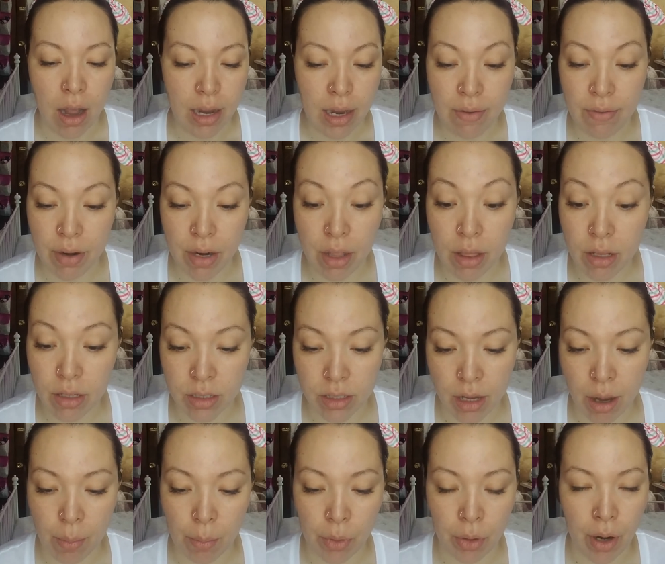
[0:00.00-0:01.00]
Even in the
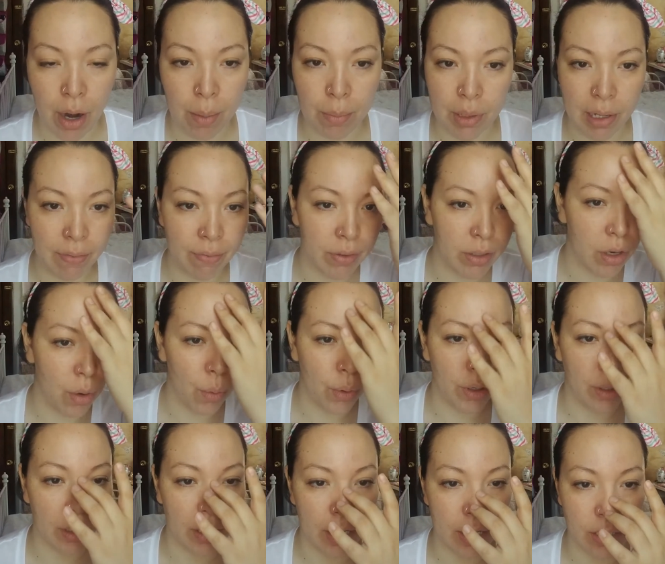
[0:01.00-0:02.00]
summer, I'm definitely
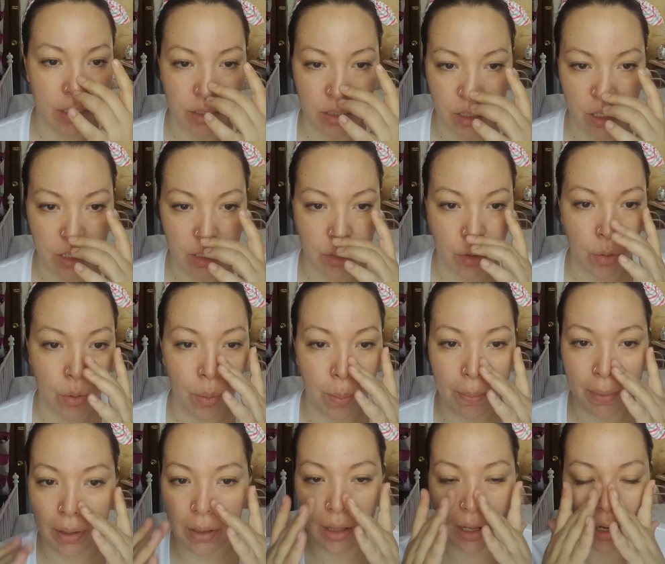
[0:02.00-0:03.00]
oily in the T-zone,
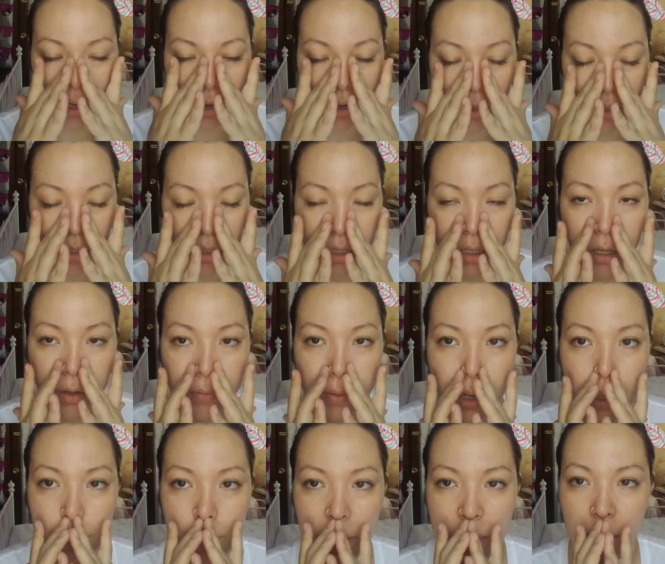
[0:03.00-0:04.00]
but like
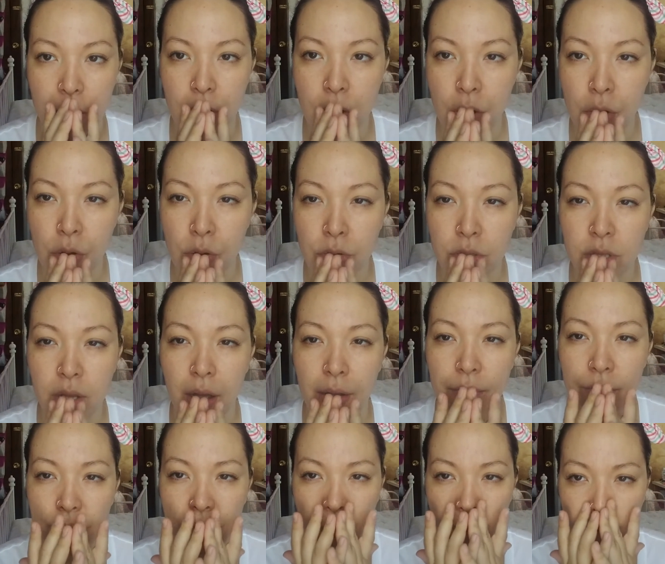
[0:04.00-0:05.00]
around my nose,
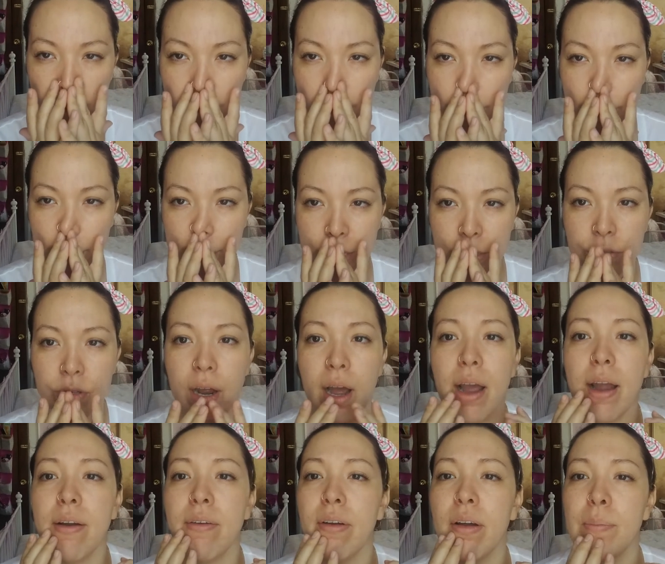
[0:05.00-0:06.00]
I'm very
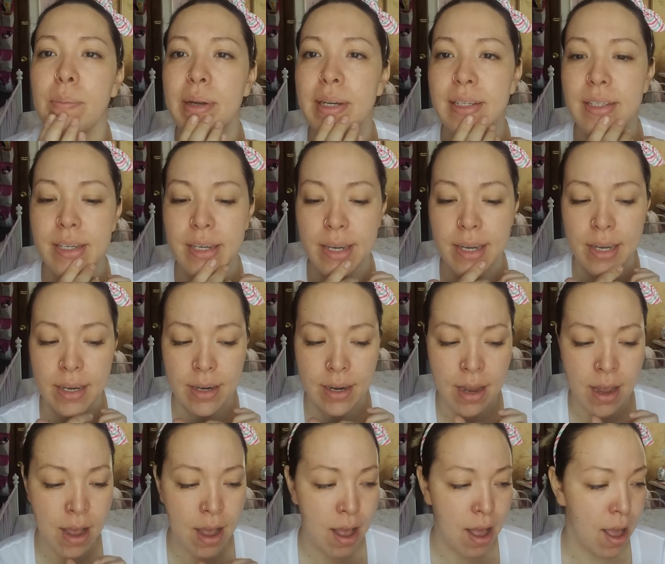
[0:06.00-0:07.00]
dry around my chin.
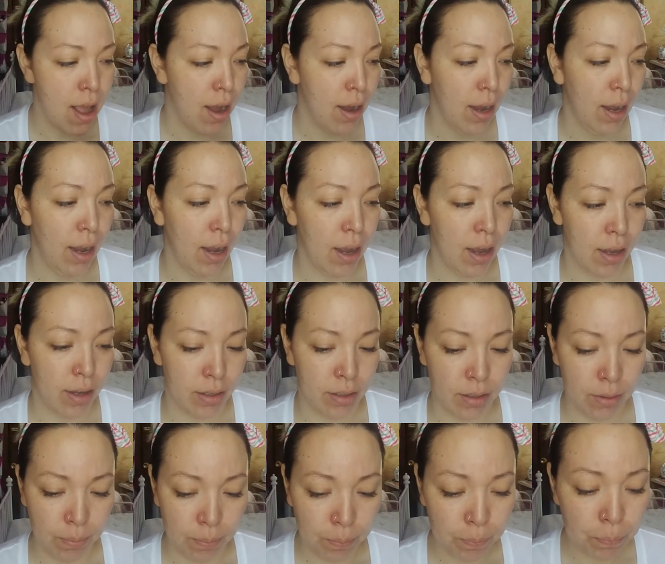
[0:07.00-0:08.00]
And